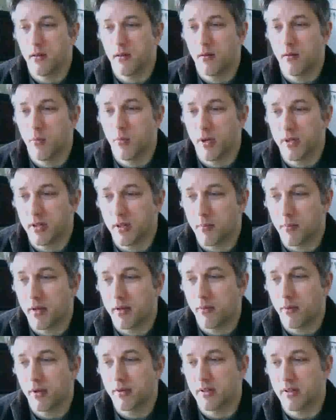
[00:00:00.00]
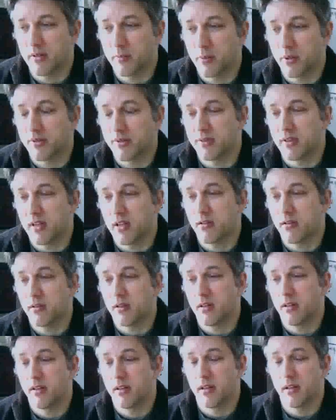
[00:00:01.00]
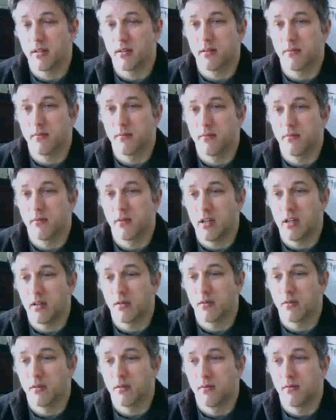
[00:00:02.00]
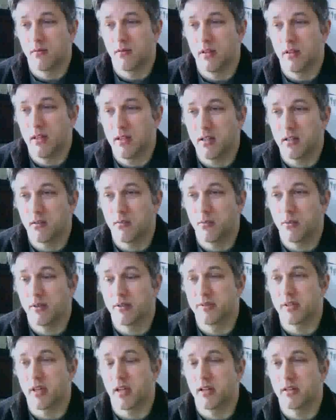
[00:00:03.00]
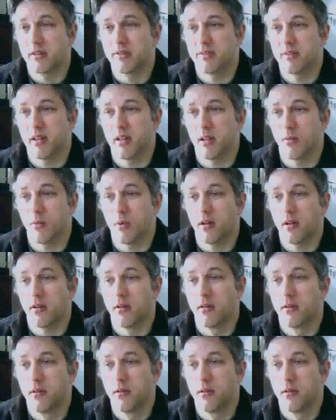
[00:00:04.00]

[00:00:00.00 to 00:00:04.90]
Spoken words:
what this personality thing, did was kind of say, well,